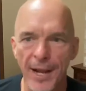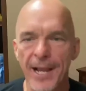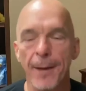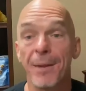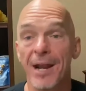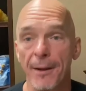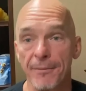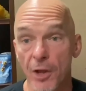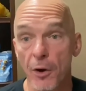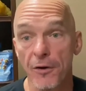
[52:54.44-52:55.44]
Pam, but I,
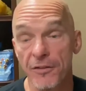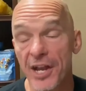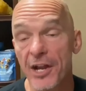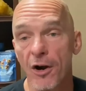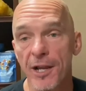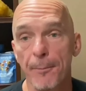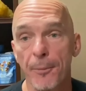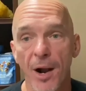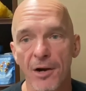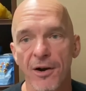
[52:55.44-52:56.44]
they're, they are in
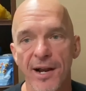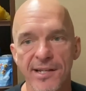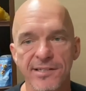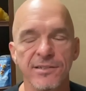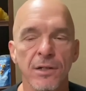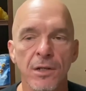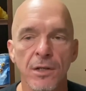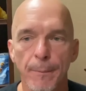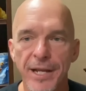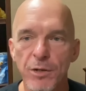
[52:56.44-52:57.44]
progress.
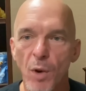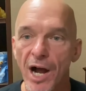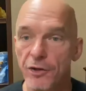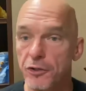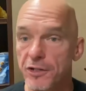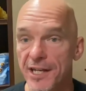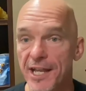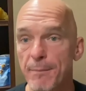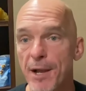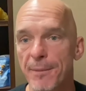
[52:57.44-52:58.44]
Meanwhile, you can
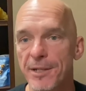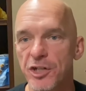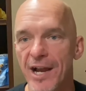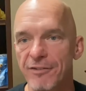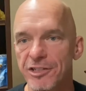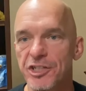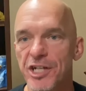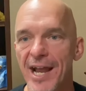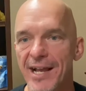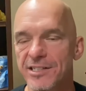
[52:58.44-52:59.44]
email me,
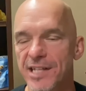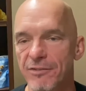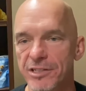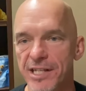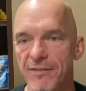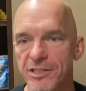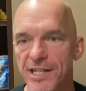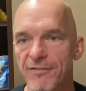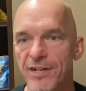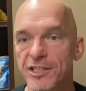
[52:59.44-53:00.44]

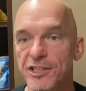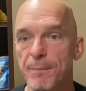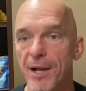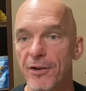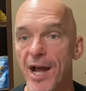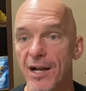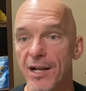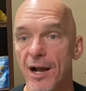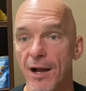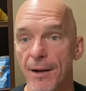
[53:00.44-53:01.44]
travisjack777 at
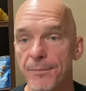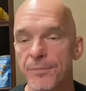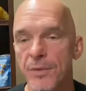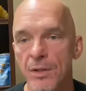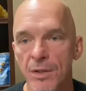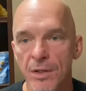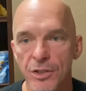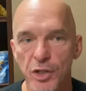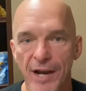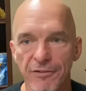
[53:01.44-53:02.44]
gmail.com
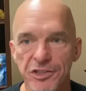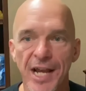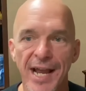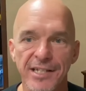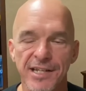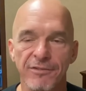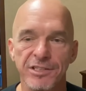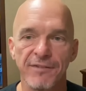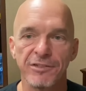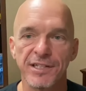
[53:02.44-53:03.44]

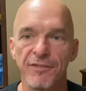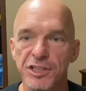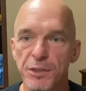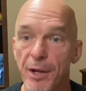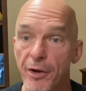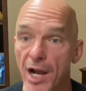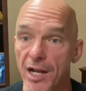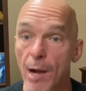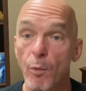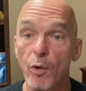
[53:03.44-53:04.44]
travisjack777 at
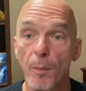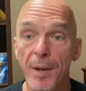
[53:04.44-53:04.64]
gmail.com. We will